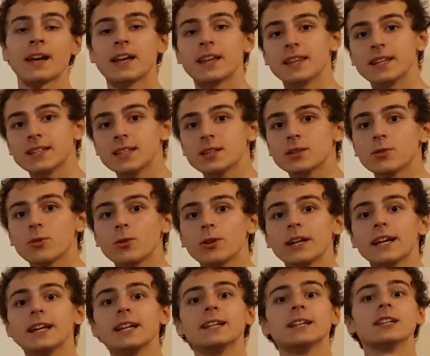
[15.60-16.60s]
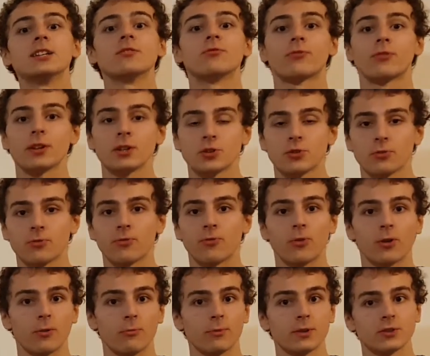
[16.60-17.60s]
This is all in differential
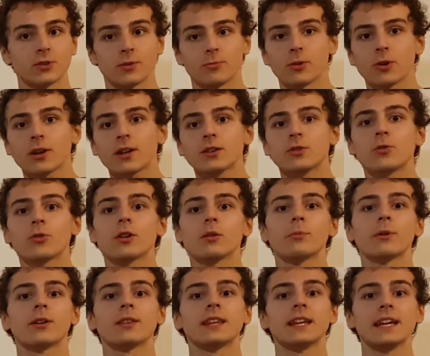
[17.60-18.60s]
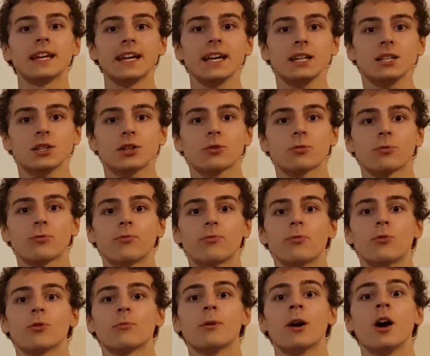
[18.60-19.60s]
form, so I'm not going to talk about the integral
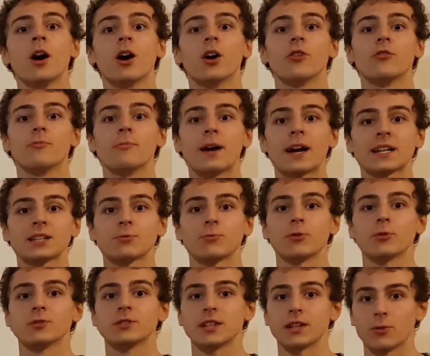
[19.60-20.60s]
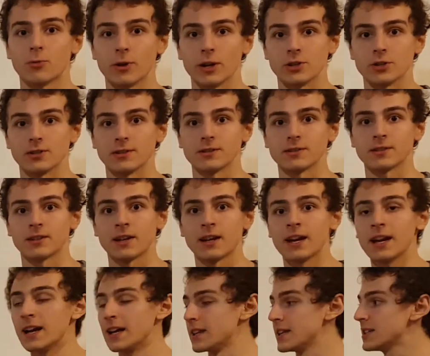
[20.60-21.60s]
form of Maxwell's equations.
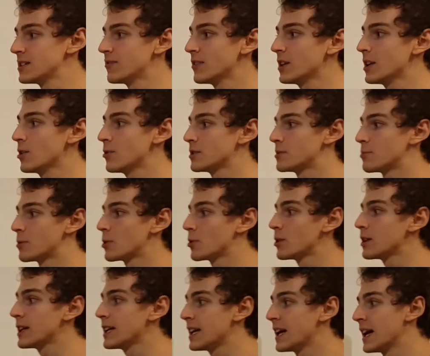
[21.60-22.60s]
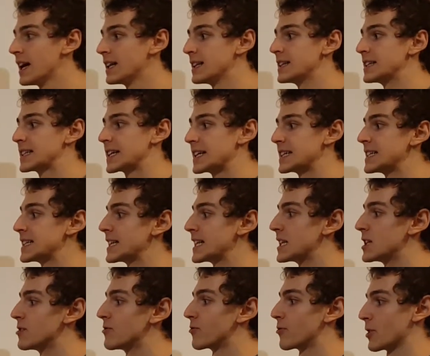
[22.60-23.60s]
This video is purely discussing the
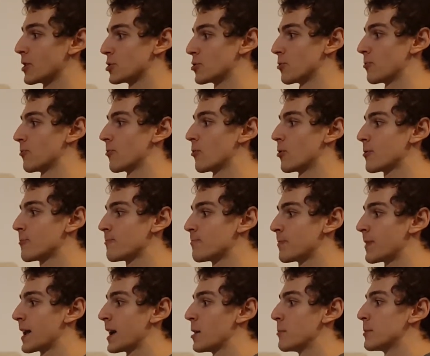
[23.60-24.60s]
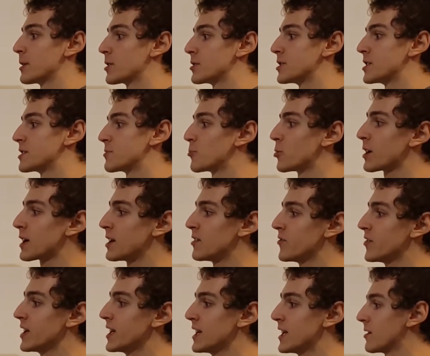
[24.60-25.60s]
differential form because it's more
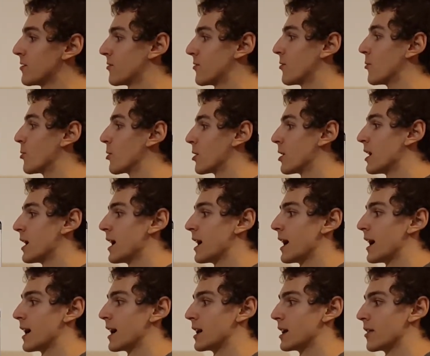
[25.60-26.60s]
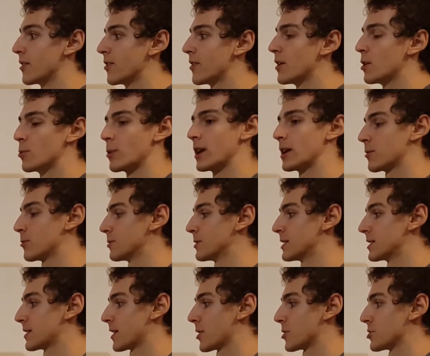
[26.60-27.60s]
convenient for uh, theoretical
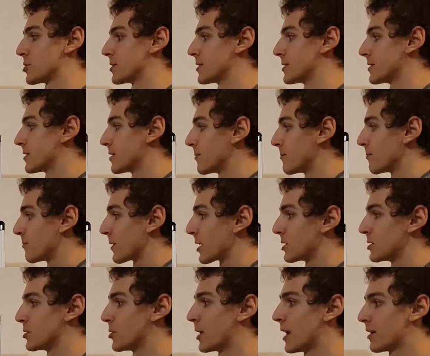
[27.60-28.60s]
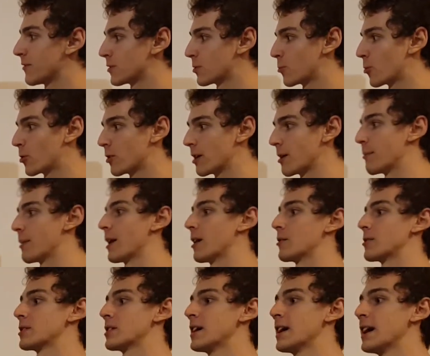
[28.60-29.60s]
discussions. You don't have to worry
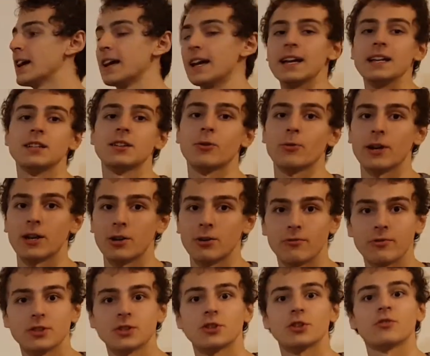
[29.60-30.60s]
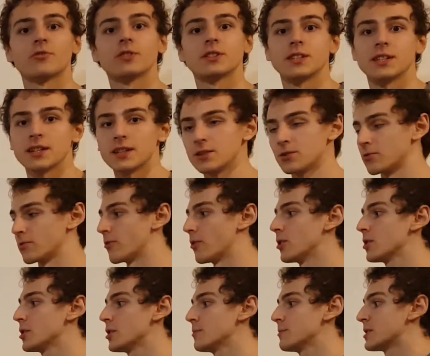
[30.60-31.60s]
about integrating over surfaces or
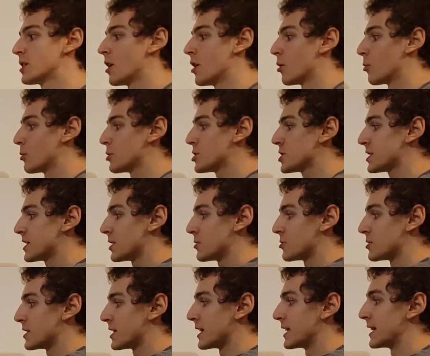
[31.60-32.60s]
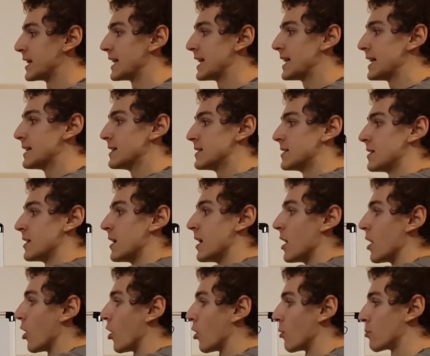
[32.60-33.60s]
volumes. We're just interested in these
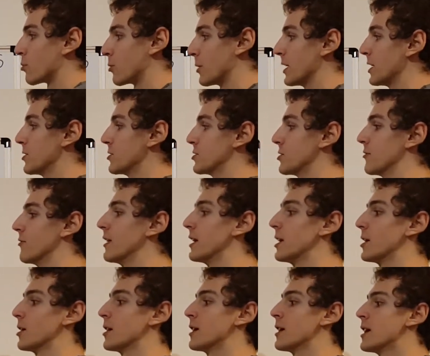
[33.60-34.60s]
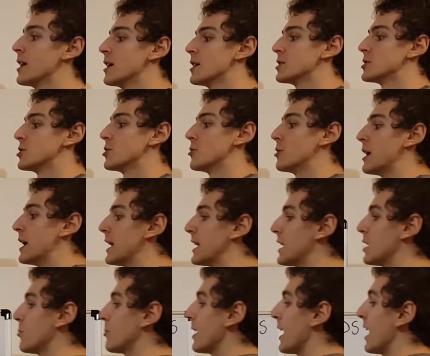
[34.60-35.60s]
operators over here. So
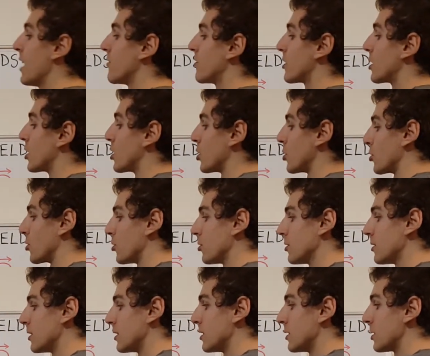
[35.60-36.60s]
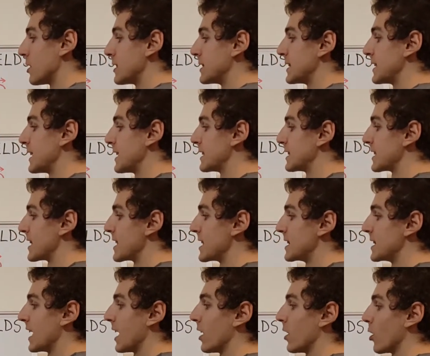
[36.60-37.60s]
here we have curl. You can see it's the
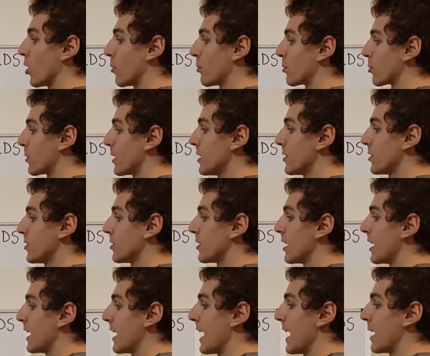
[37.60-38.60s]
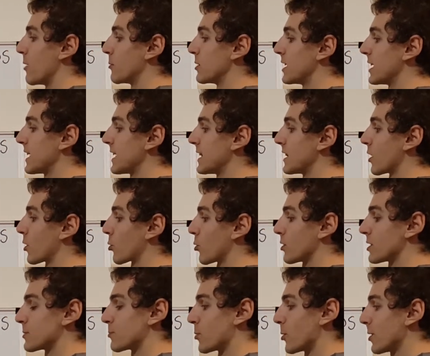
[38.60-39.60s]
del operator, and we're taking the
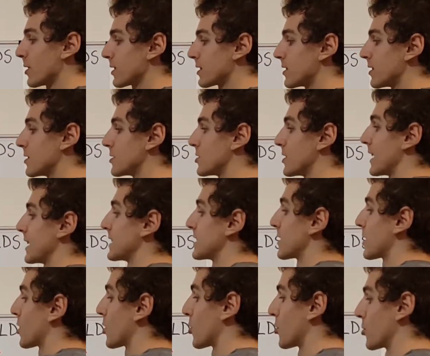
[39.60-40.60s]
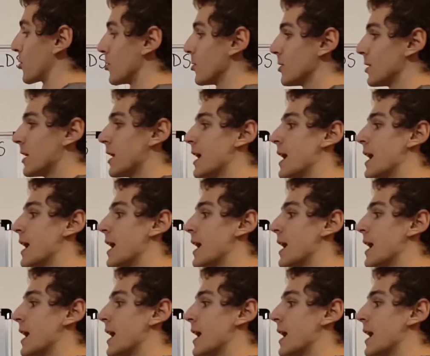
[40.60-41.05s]
cross product, so that's curl.